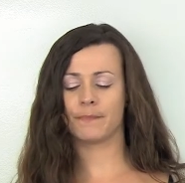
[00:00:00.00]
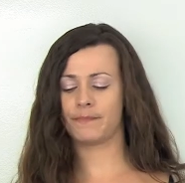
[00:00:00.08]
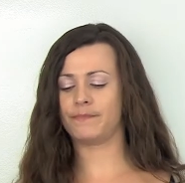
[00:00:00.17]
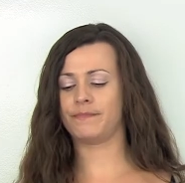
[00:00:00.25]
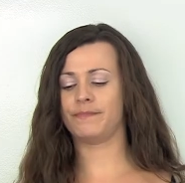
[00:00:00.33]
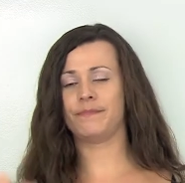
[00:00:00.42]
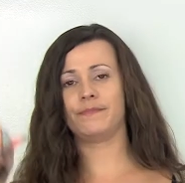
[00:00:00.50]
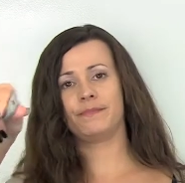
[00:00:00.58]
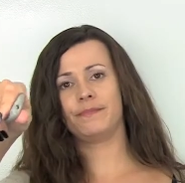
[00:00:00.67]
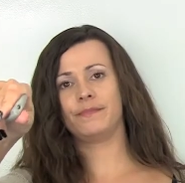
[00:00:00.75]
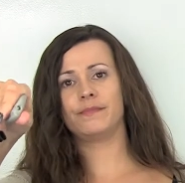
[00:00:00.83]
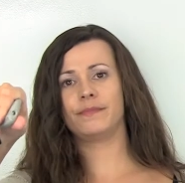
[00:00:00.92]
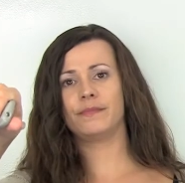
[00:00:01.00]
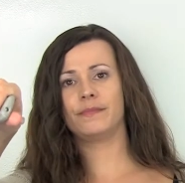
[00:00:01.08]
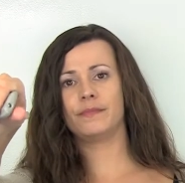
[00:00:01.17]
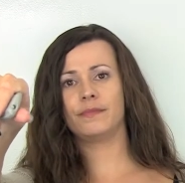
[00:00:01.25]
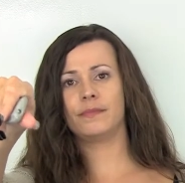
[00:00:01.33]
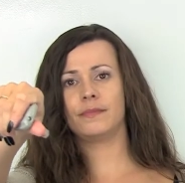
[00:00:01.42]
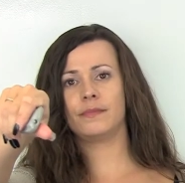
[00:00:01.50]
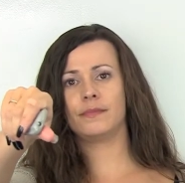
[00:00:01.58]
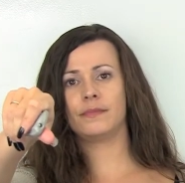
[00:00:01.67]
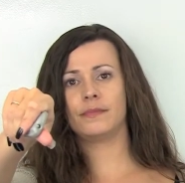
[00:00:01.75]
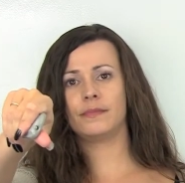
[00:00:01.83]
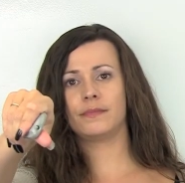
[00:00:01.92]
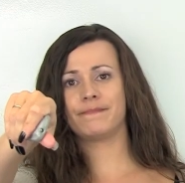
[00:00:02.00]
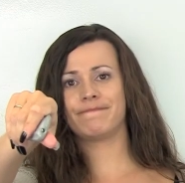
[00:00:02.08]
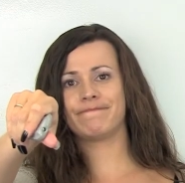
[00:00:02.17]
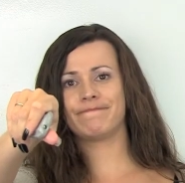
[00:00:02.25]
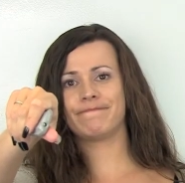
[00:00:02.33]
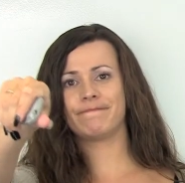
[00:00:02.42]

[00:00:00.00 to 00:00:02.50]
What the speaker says: (silence)